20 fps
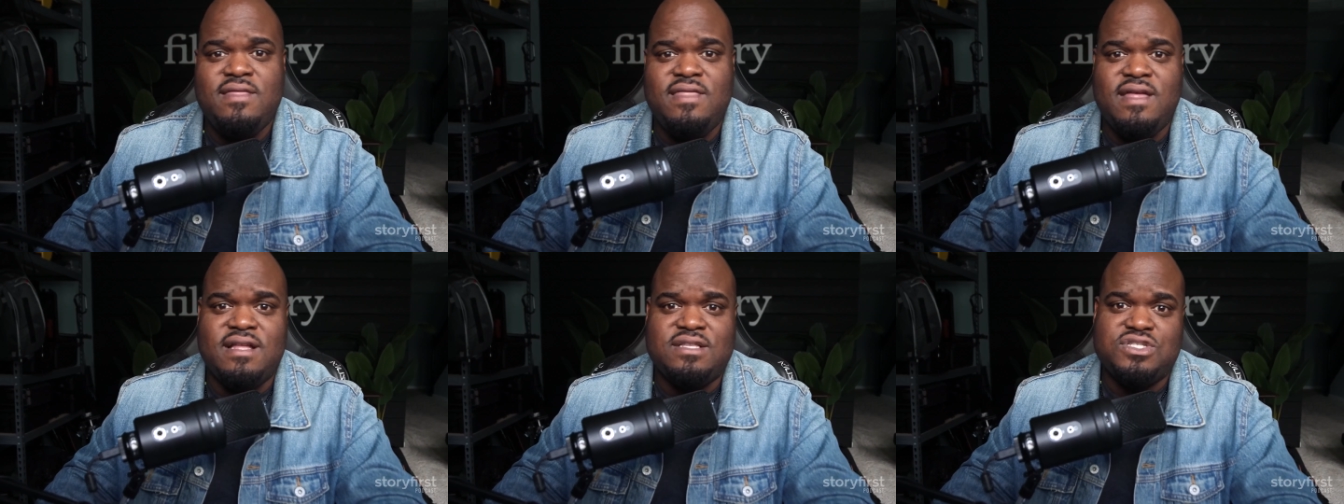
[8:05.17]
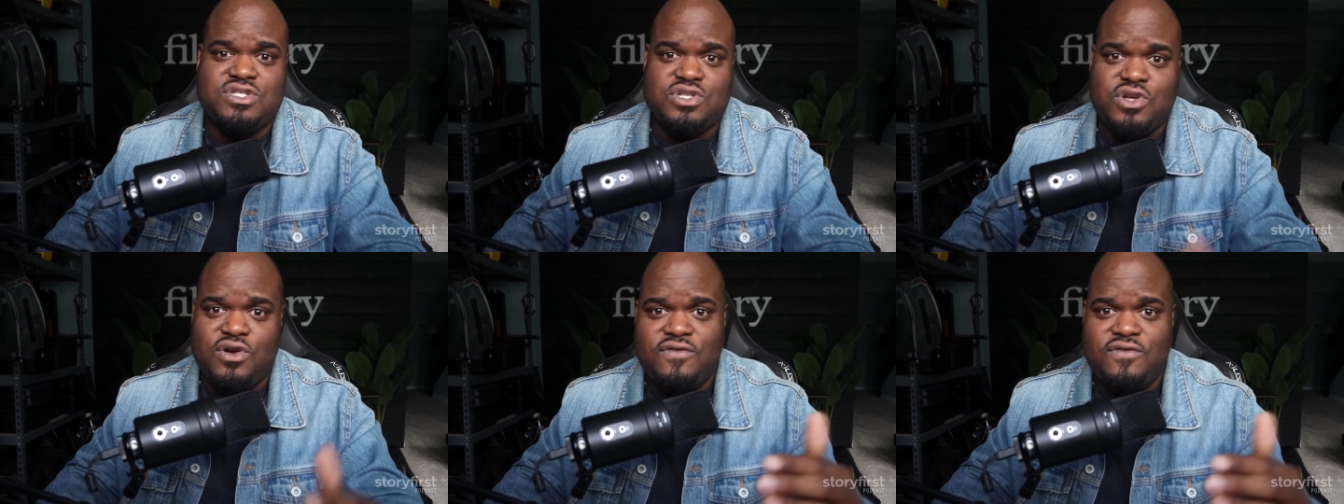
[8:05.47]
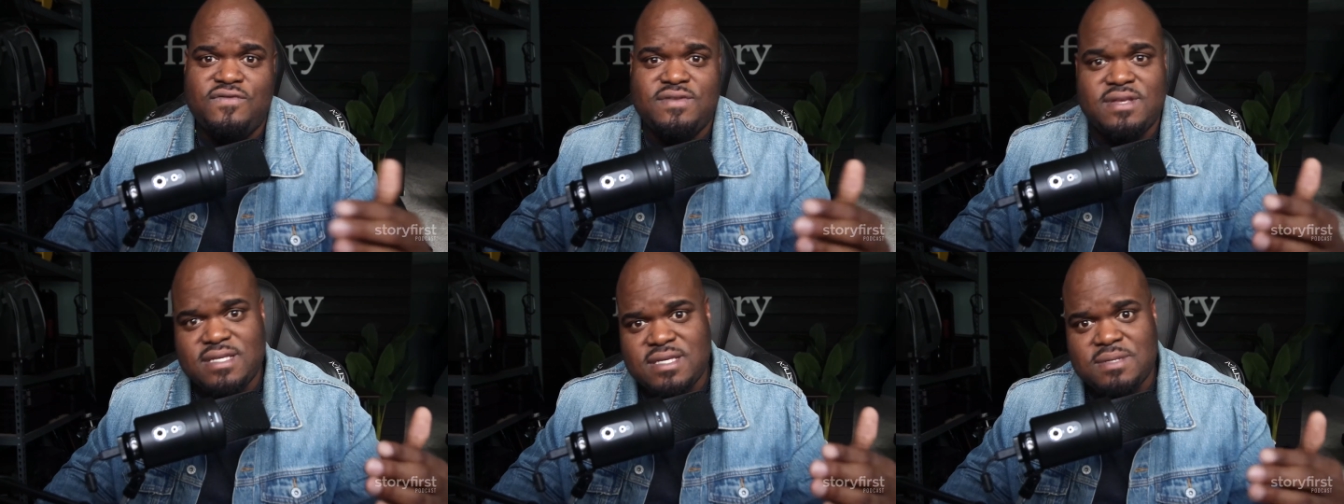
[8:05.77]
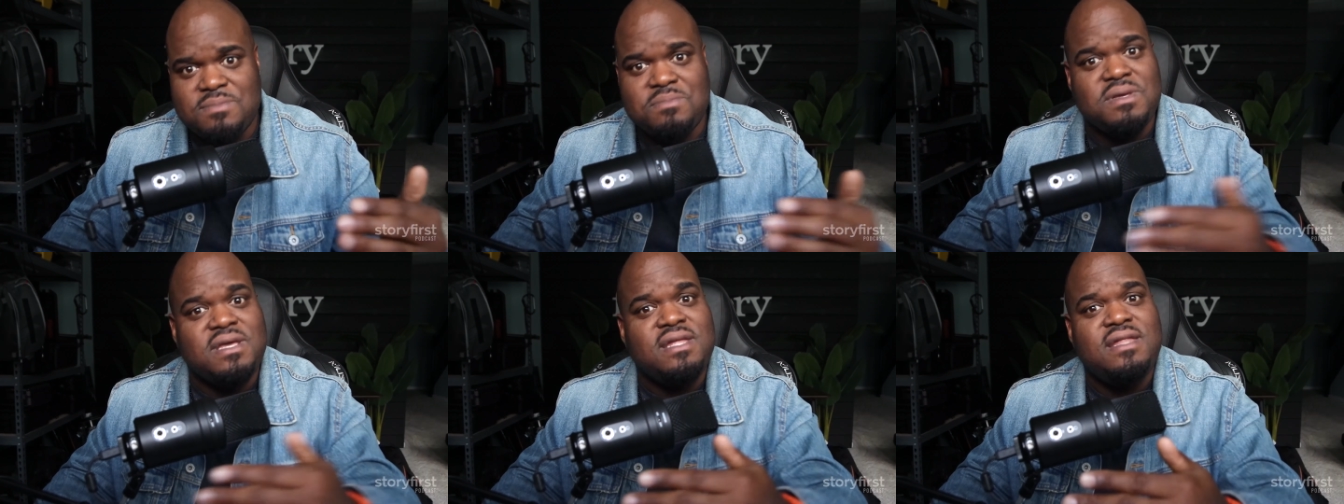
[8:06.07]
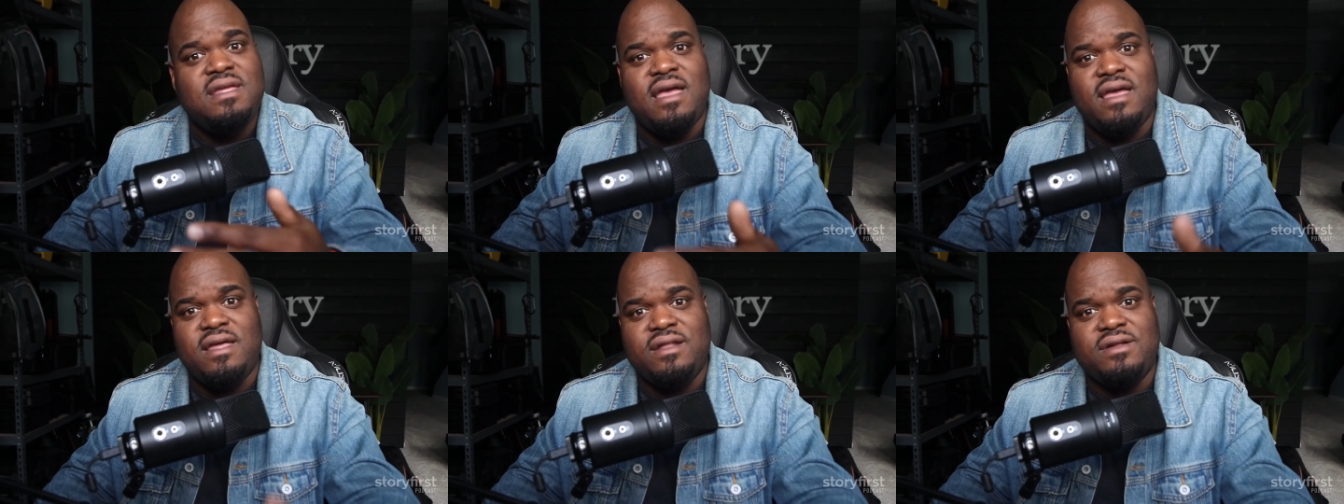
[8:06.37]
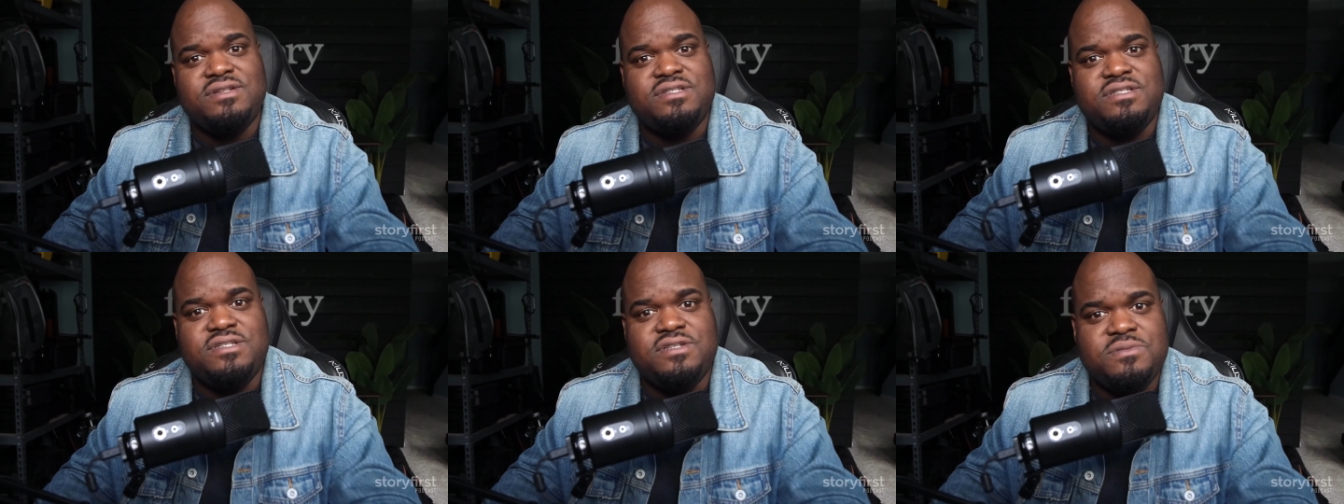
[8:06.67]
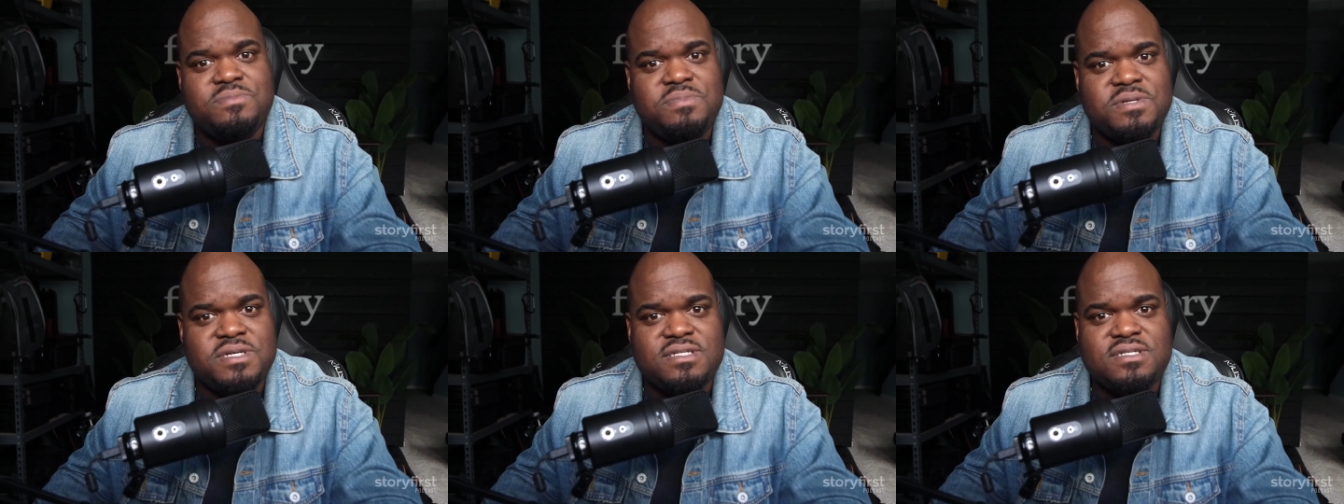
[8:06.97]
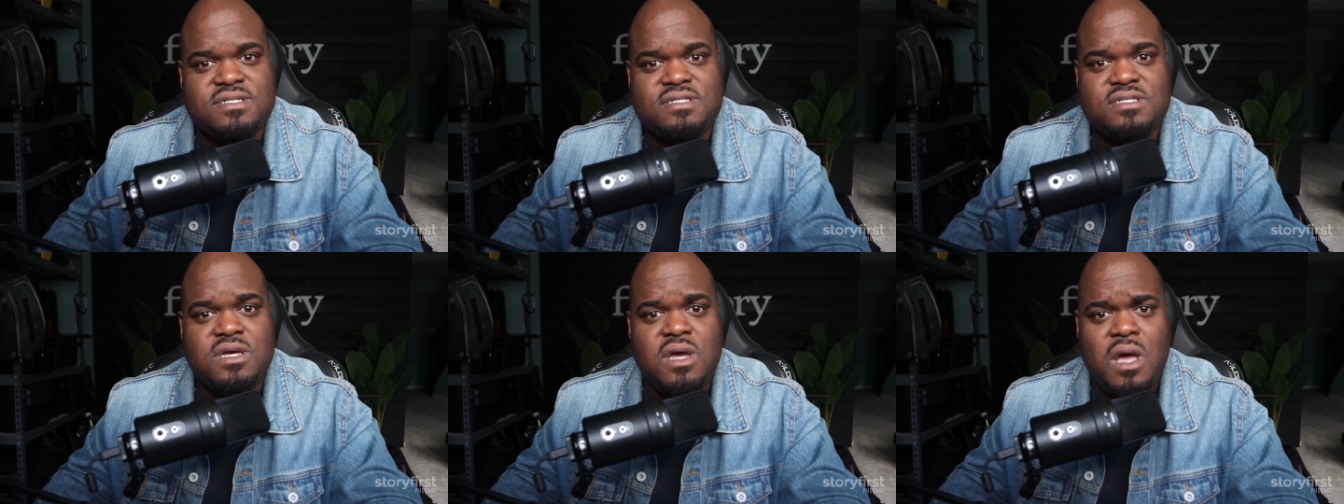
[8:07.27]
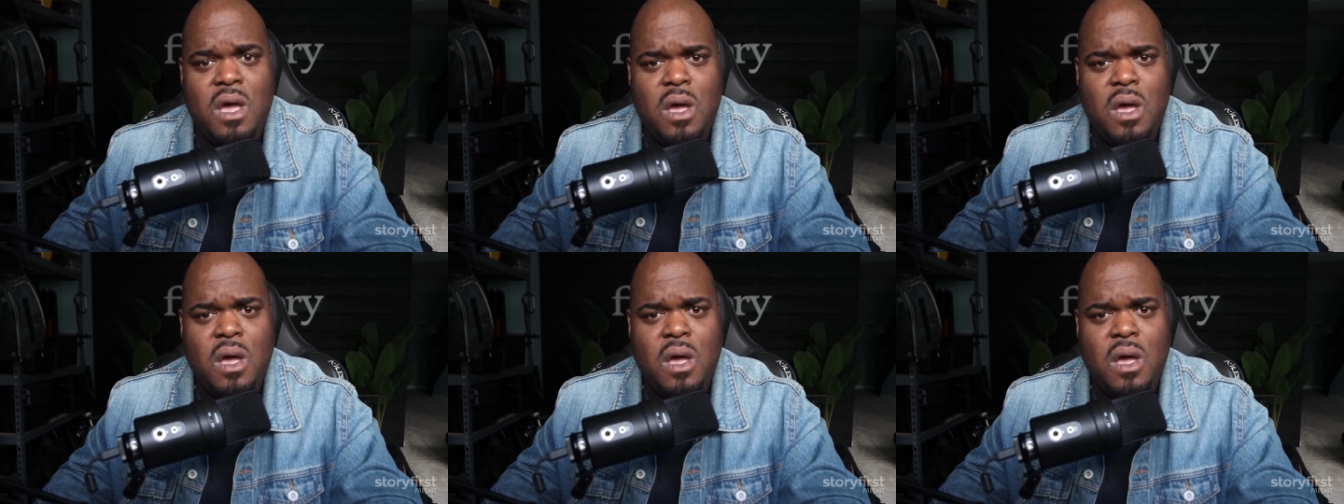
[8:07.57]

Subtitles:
that serves as a mediator to your business,